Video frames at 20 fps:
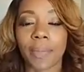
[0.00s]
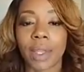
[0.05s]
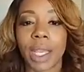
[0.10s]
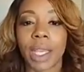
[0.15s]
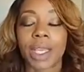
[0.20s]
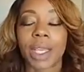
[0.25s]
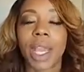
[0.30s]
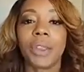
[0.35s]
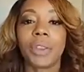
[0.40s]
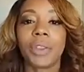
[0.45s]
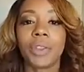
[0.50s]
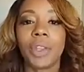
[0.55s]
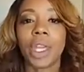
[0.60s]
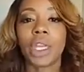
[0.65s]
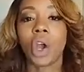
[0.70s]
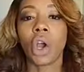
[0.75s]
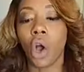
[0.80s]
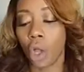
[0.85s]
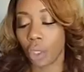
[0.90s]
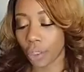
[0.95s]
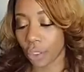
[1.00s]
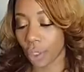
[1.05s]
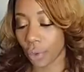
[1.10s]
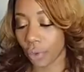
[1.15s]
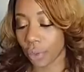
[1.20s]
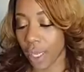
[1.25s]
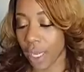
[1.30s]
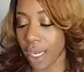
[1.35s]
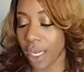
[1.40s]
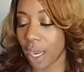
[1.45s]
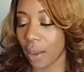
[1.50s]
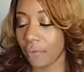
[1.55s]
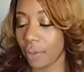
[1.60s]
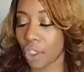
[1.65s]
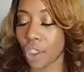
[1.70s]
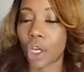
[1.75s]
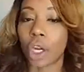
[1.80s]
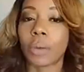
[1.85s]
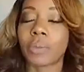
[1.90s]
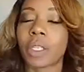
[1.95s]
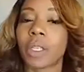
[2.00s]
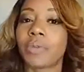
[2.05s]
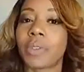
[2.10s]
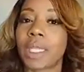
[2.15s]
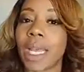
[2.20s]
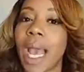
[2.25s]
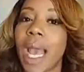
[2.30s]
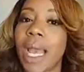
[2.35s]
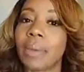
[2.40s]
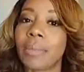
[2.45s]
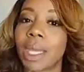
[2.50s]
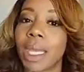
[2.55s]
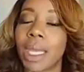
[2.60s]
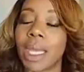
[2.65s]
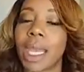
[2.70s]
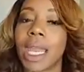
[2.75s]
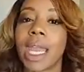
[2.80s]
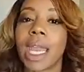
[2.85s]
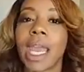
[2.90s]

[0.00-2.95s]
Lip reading: The other thing to also think of in terms of timing,